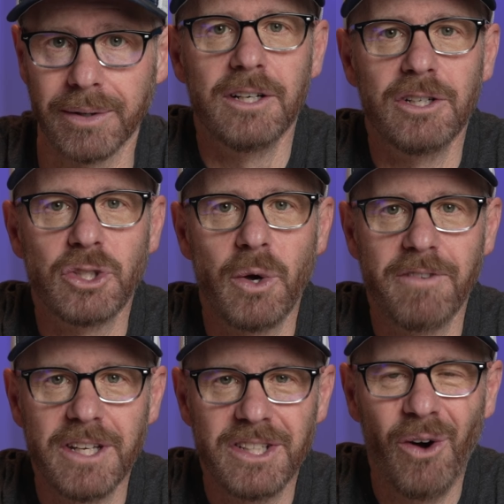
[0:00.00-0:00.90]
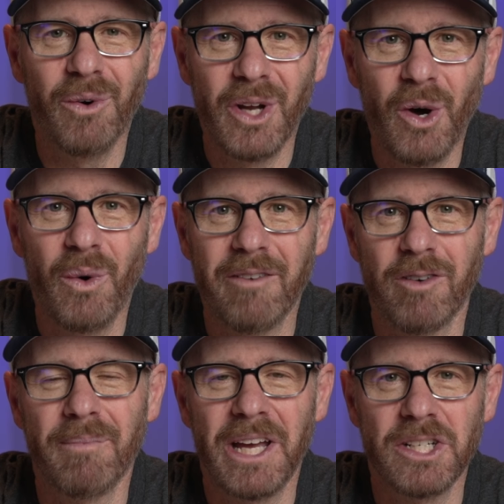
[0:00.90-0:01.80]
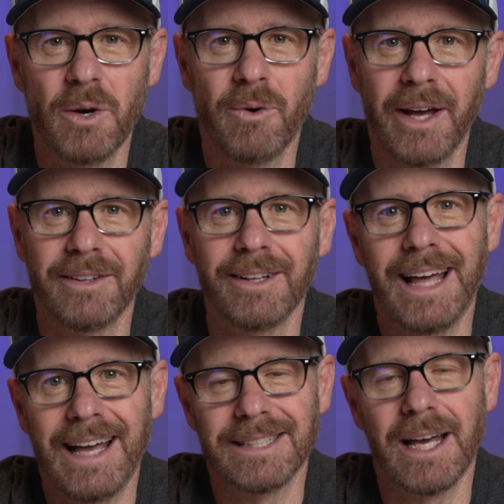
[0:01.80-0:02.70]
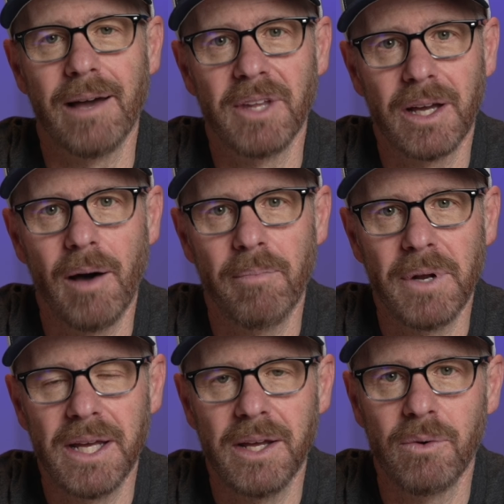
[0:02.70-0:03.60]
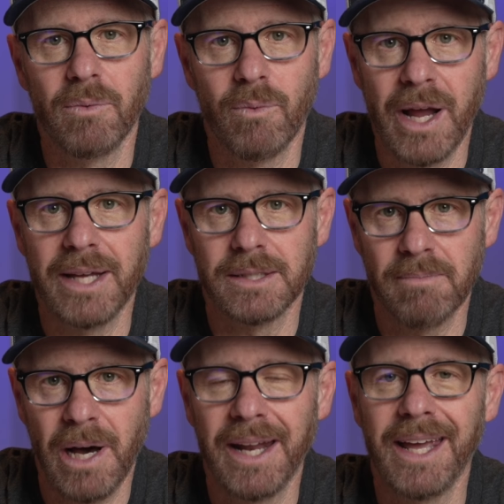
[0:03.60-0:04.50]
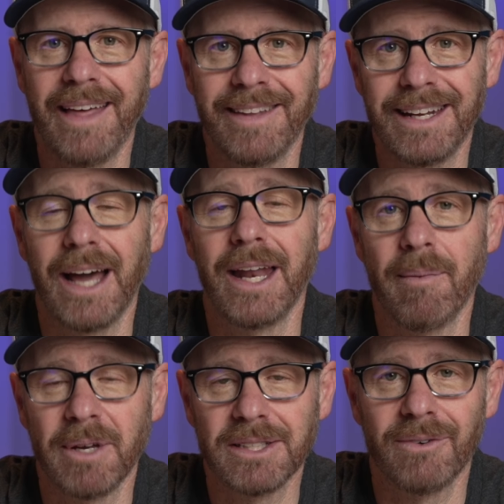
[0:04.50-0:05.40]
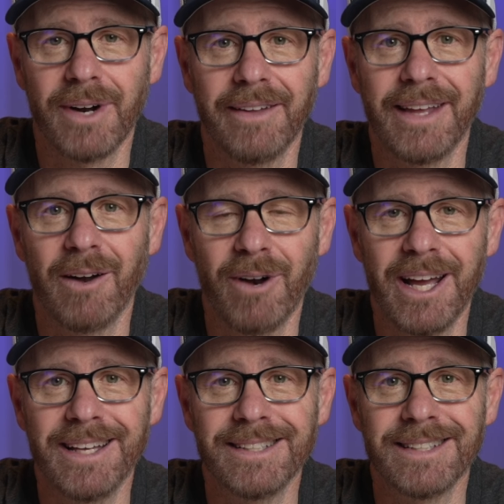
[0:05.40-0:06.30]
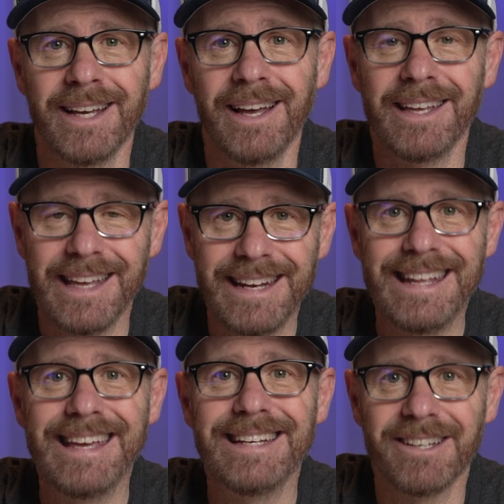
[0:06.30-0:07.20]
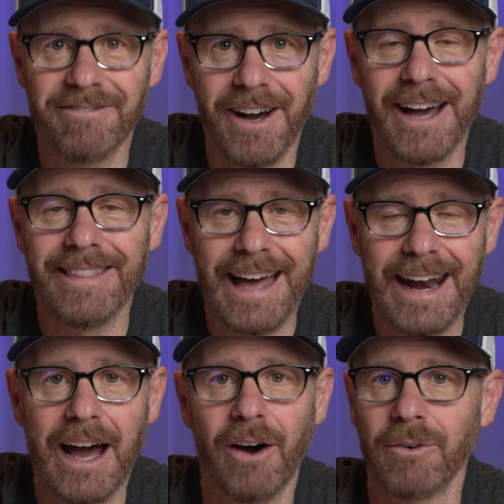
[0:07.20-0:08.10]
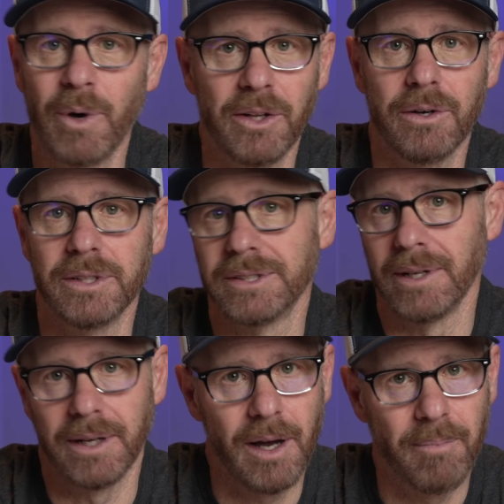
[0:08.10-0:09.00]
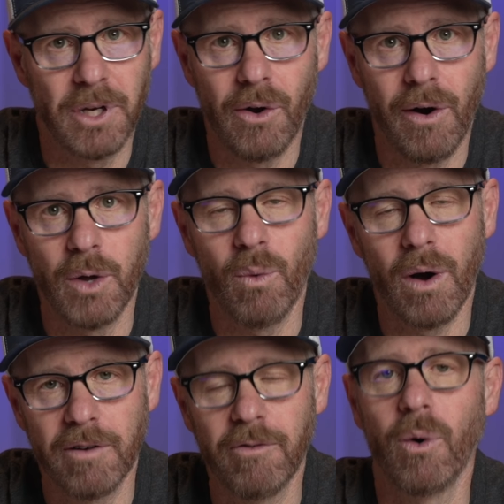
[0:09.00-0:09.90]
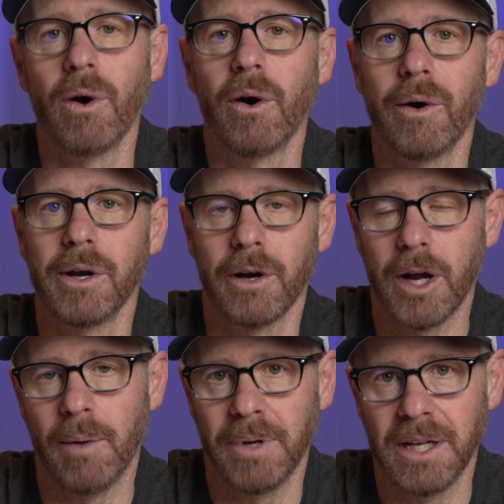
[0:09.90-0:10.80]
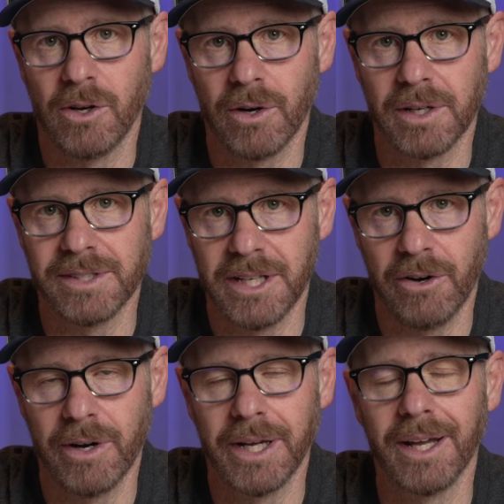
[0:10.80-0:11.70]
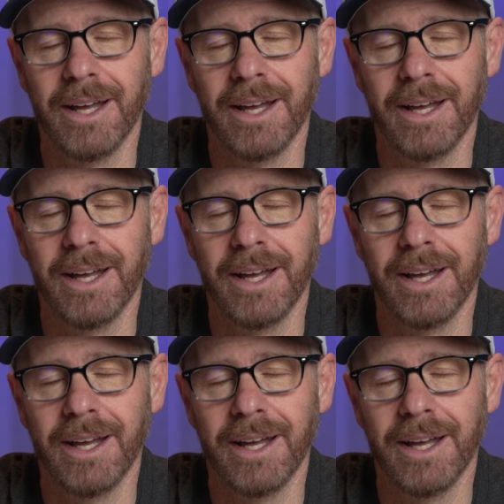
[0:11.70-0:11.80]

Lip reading: So if you don't know information around the last time the company raised money and the dynamics around that raise, you need to find that out, whether it's a company you already work for or your company you're considering